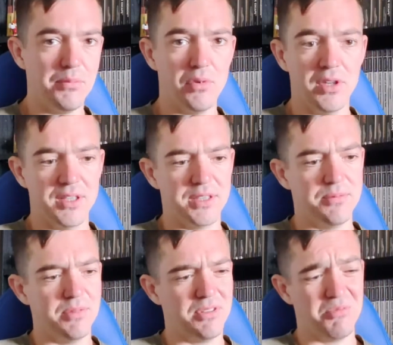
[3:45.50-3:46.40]
prints,
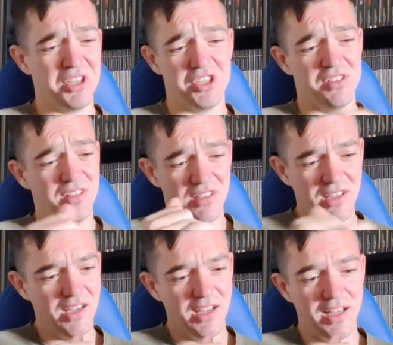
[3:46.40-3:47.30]
which
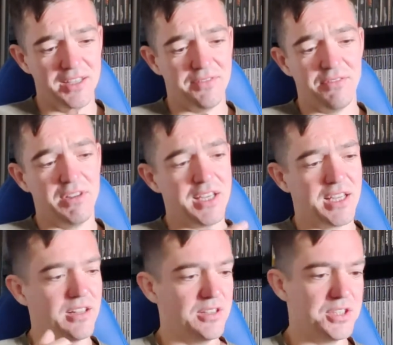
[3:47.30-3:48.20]
is
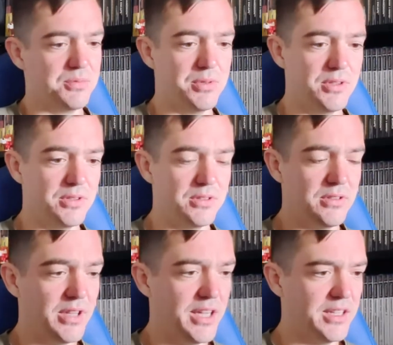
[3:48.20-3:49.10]
ridiculous, but
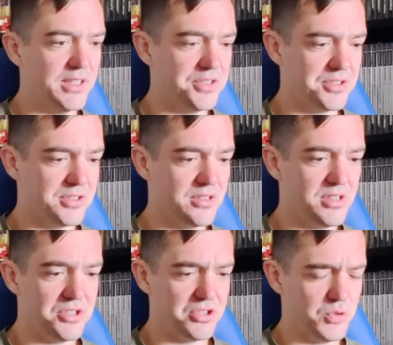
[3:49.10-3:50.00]
yeah, it's just
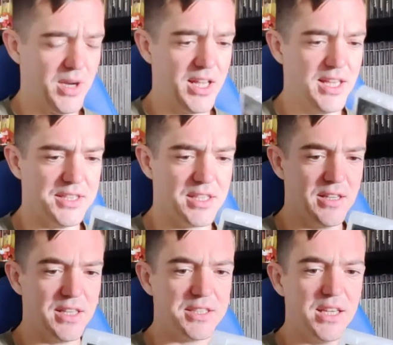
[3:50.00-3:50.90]
the way I like to
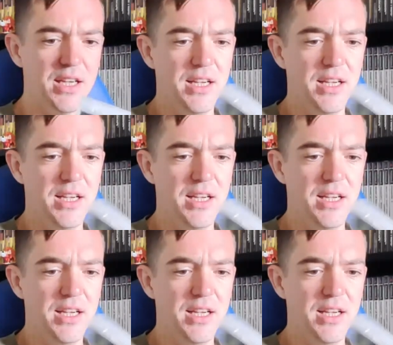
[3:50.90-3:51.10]
collect.